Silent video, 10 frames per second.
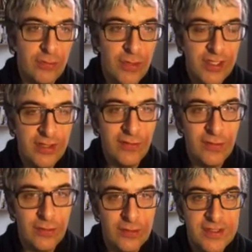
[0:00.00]
We need,
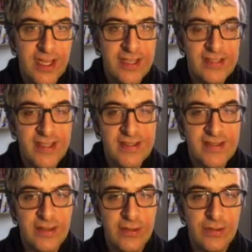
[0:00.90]
of course,
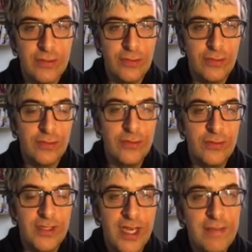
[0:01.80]
access to
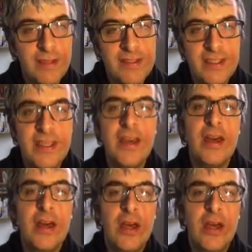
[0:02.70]
the IPT.